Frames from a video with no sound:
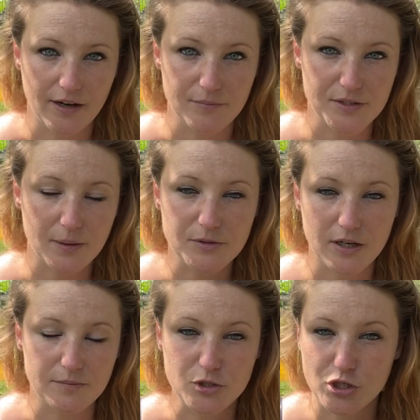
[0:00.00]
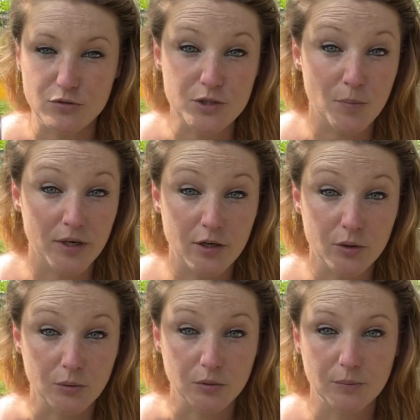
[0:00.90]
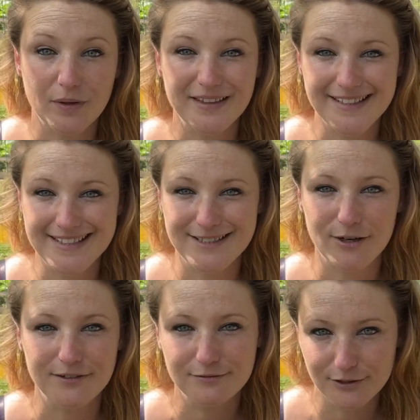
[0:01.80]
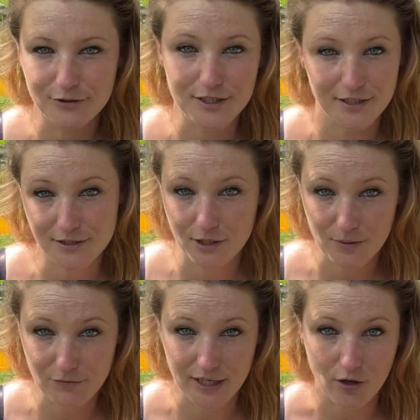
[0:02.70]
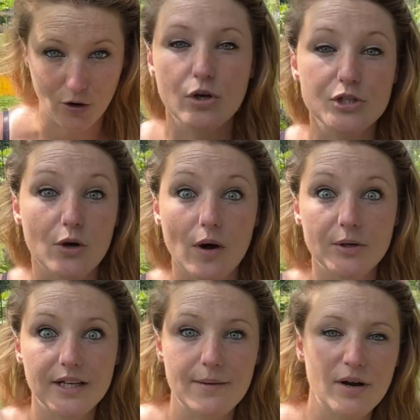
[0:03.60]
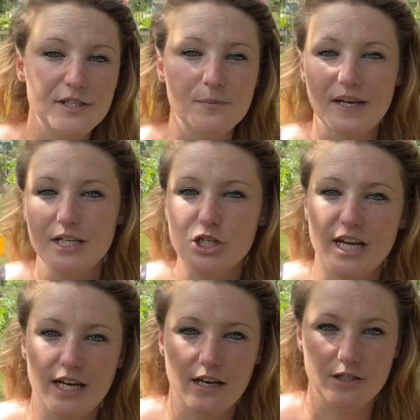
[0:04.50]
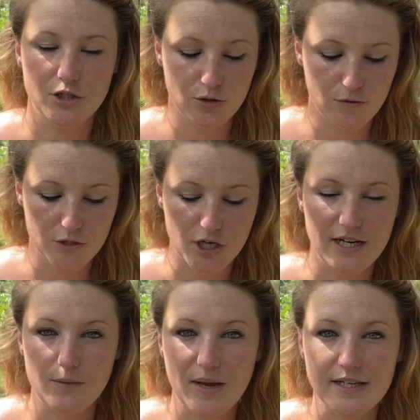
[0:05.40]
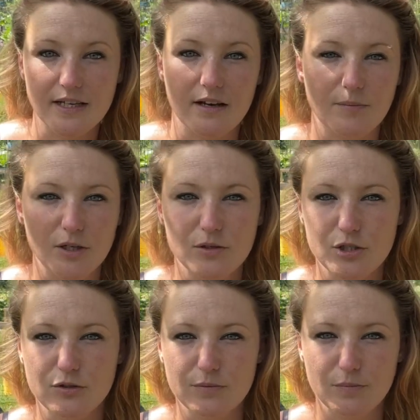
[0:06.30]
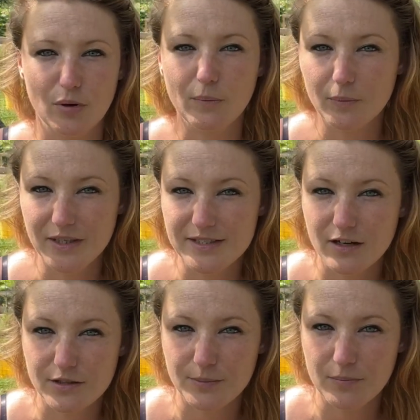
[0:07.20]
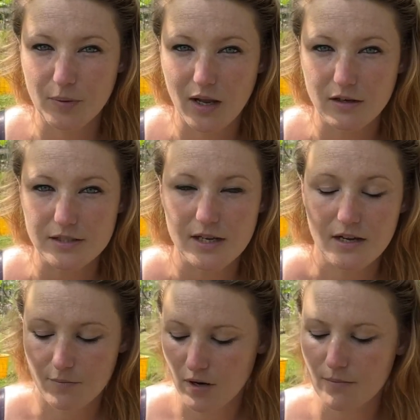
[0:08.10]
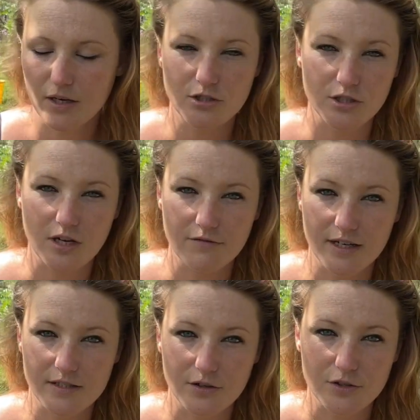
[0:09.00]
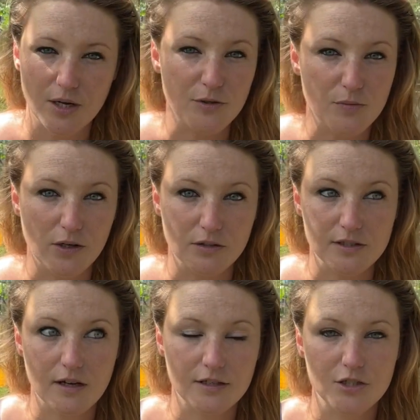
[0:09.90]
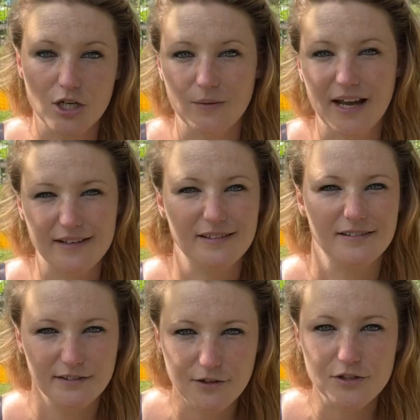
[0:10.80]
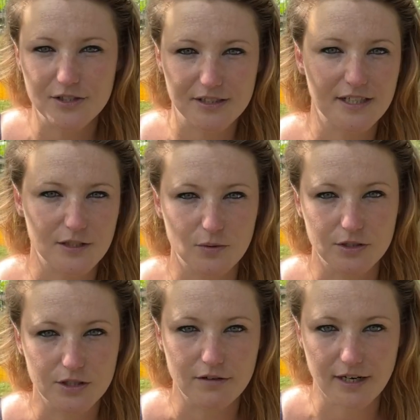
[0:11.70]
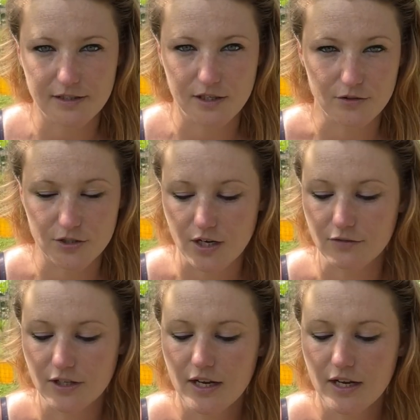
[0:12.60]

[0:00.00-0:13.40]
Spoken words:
Sometimes Junes are pretty cool, but this one looks like it's going to be really hot. So I'm going to get my spinach into the shady bed, and I'm going to do them, probably start them in plugs, but I might just direct sow some as well, because last year we had loads of success with the direct sowed stuff.